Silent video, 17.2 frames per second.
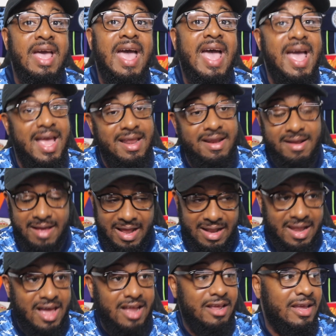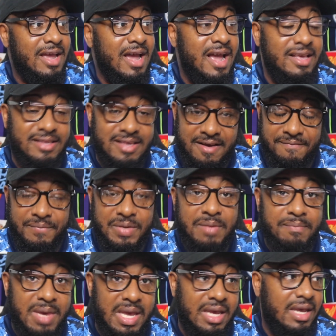and a lot of guys have
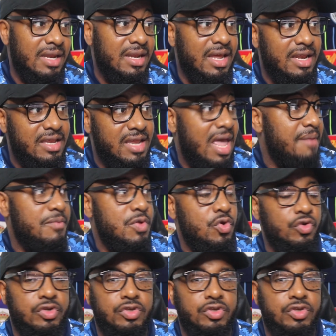been making their debut.